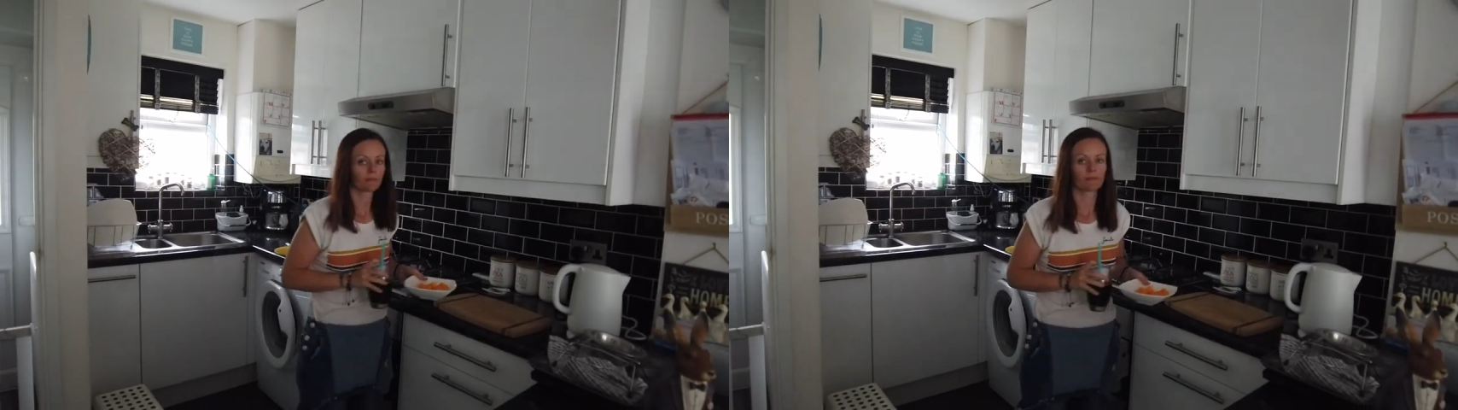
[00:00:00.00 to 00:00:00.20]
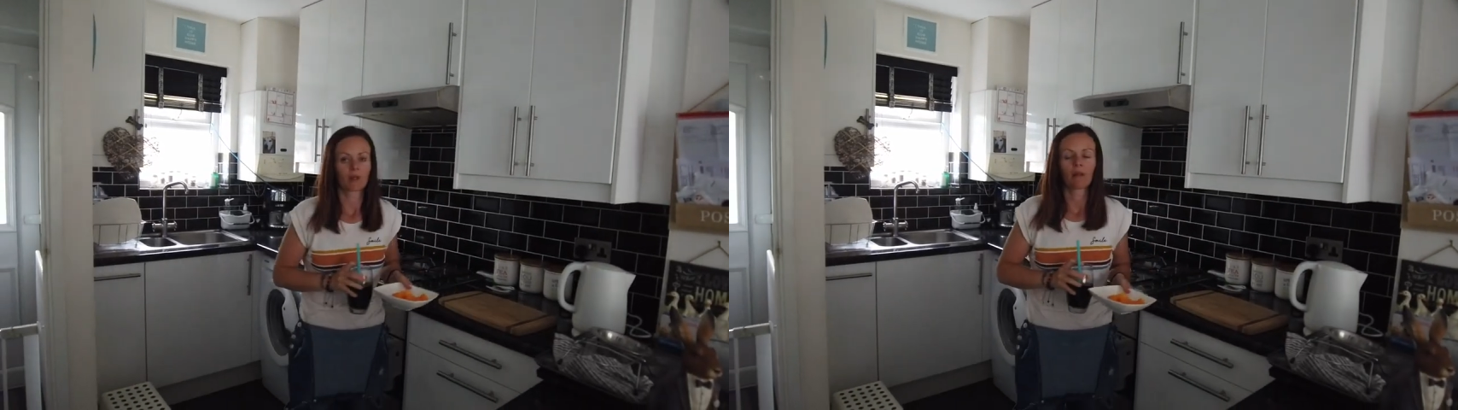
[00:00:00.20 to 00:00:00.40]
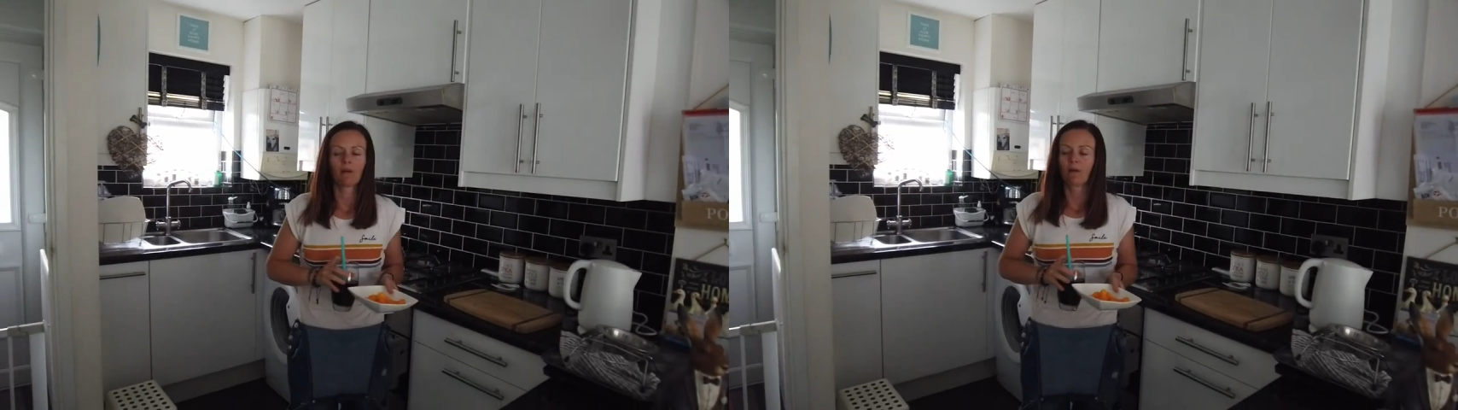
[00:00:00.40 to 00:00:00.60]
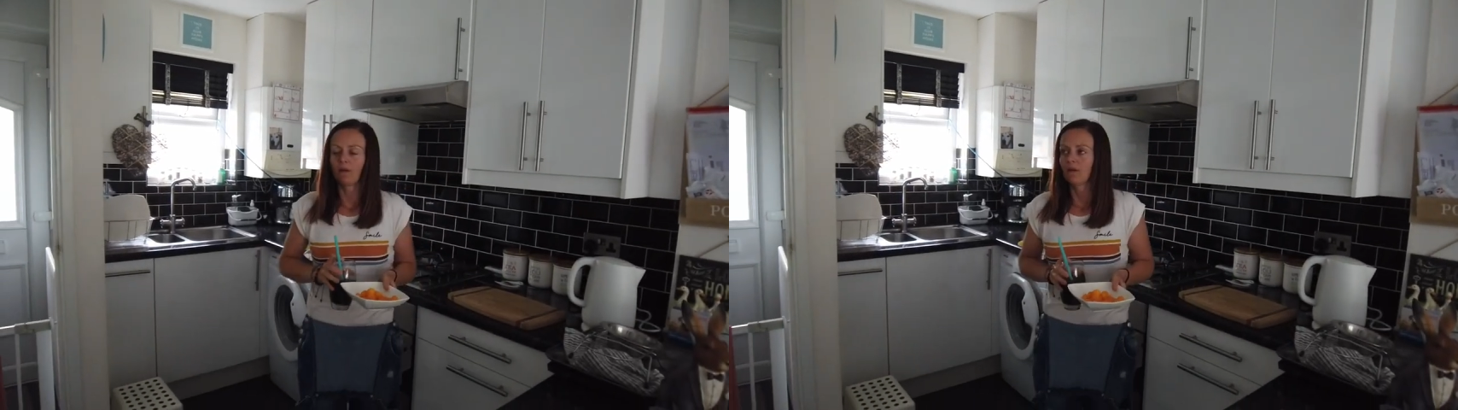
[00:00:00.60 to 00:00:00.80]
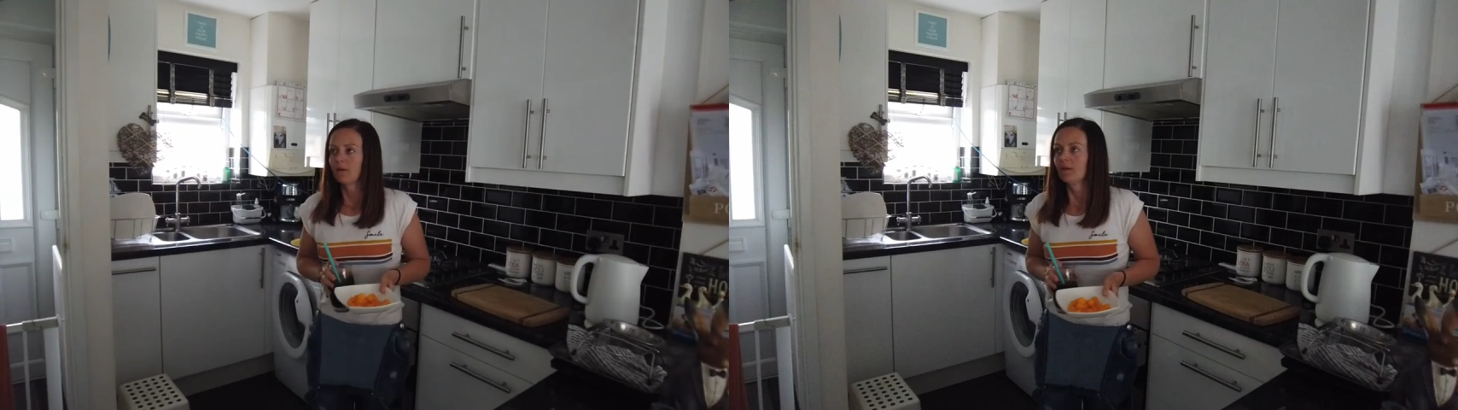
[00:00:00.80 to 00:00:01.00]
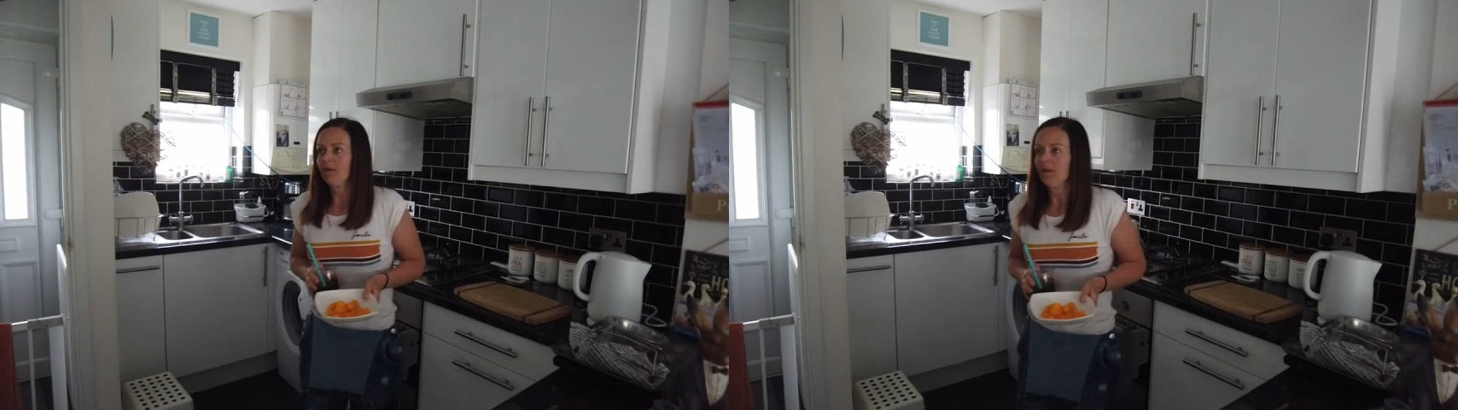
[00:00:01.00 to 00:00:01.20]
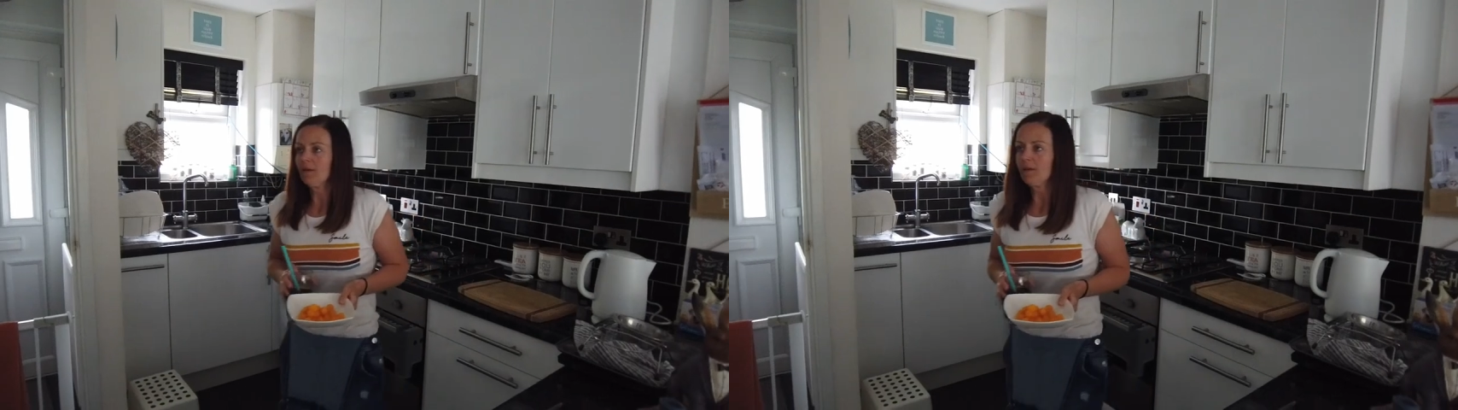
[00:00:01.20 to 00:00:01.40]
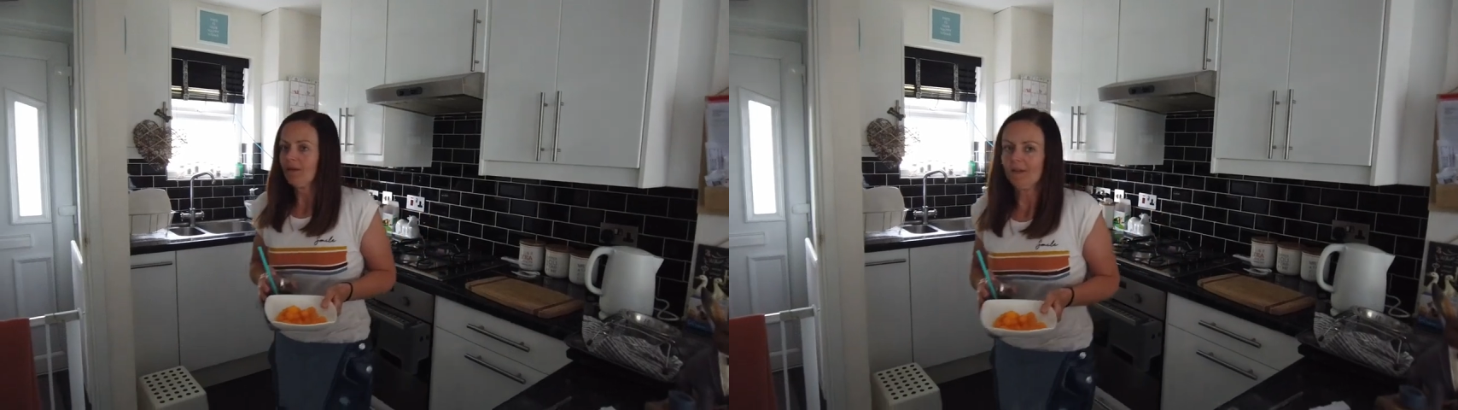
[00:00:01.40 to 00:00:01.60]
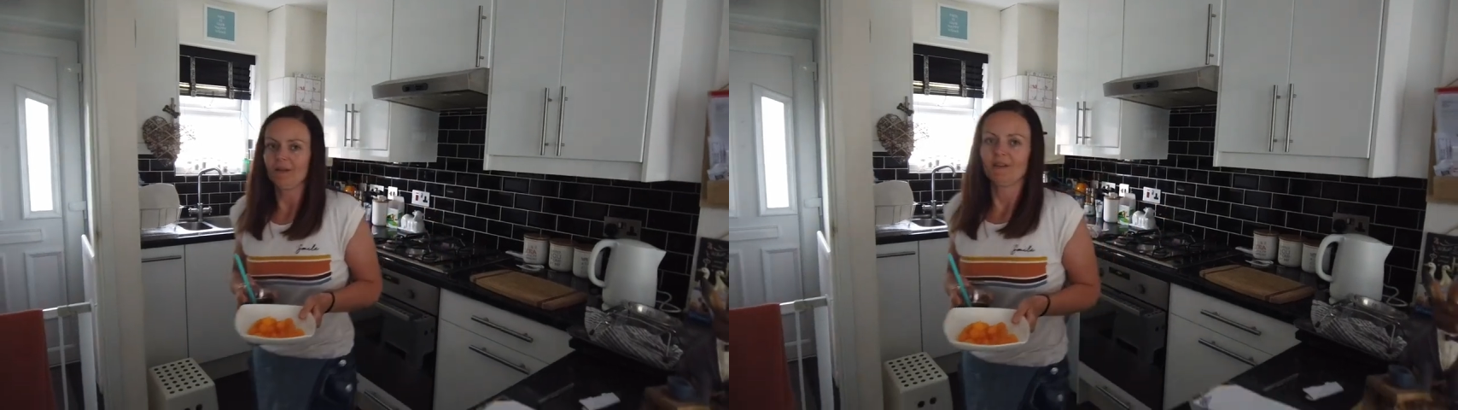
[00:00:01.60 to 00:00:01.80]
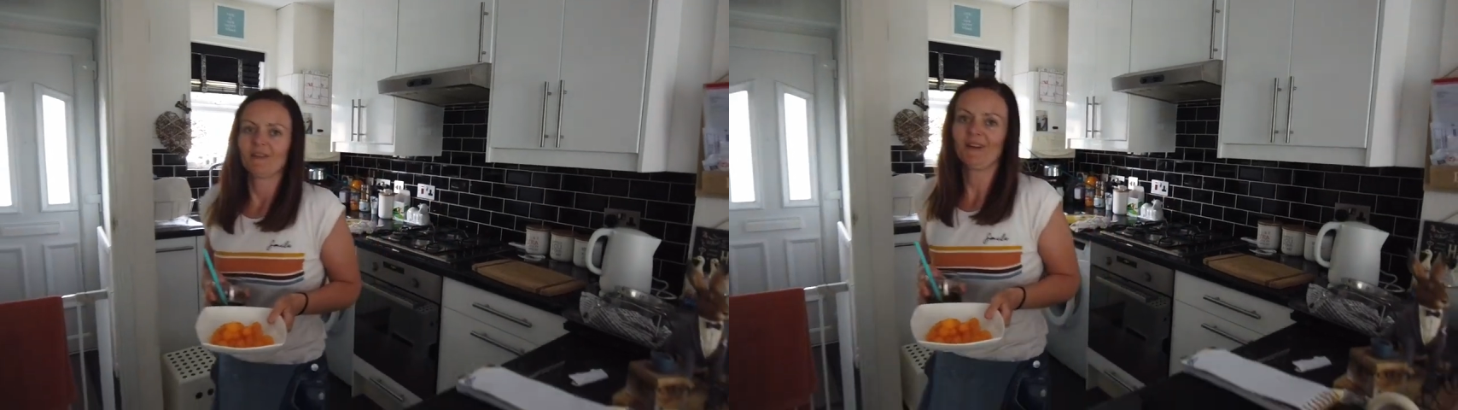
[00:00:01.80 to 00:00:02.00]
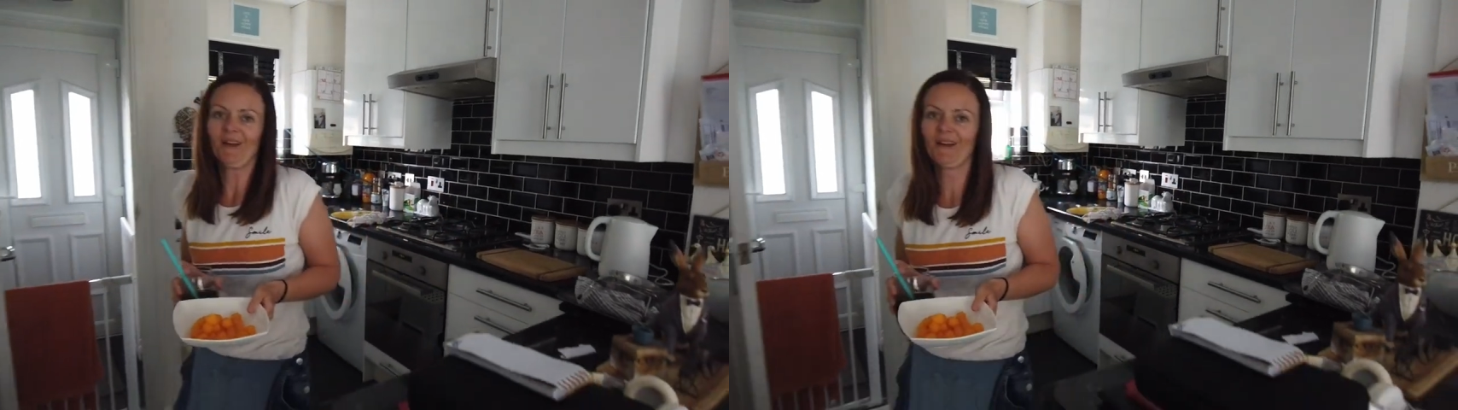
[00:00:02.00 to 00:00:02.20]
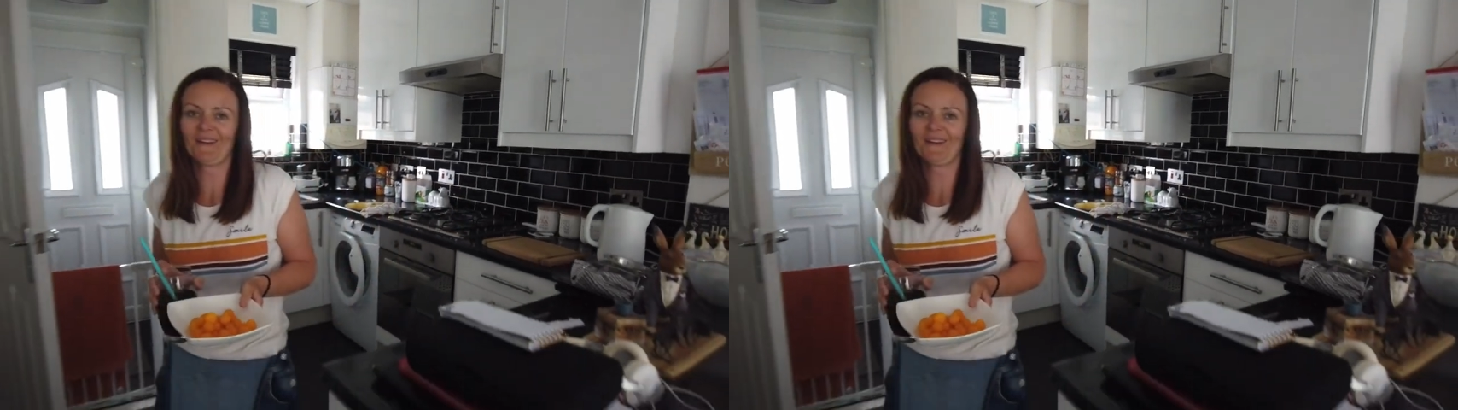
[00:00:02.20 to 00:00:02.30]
Nothing is said.